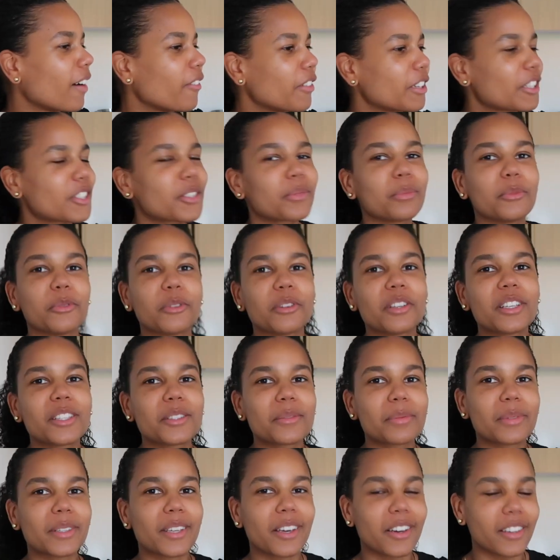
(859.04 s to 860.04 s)
having
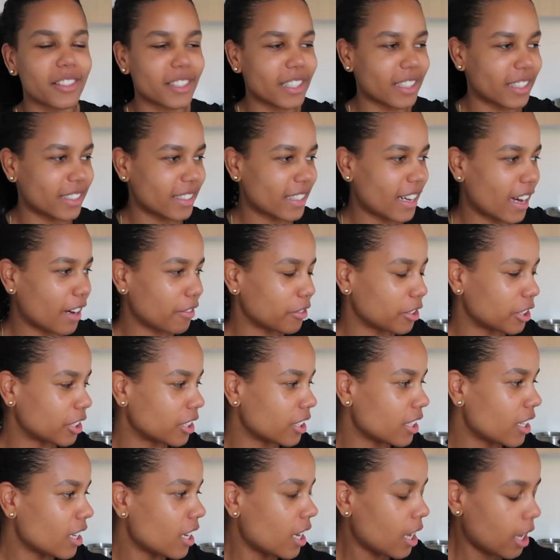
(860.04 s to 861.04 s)
smoothies because I didn't have
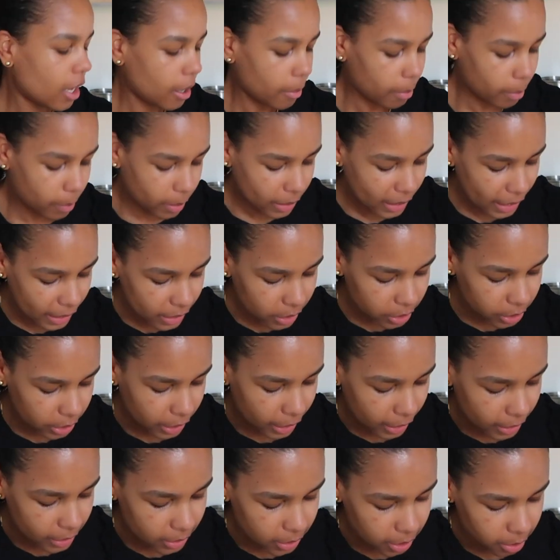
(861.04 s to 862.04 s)
a blender
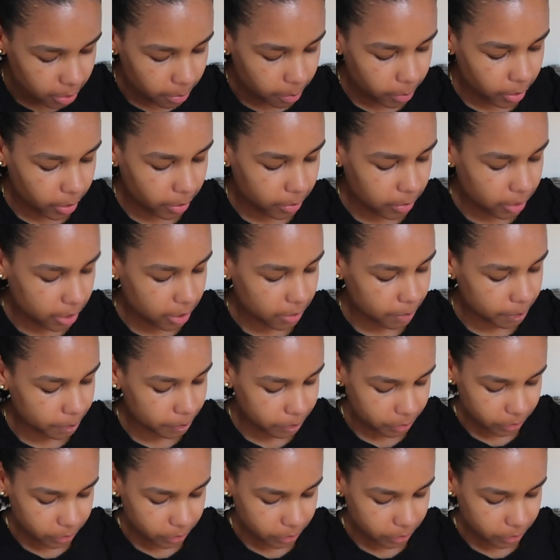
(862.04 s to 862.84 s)
yet, but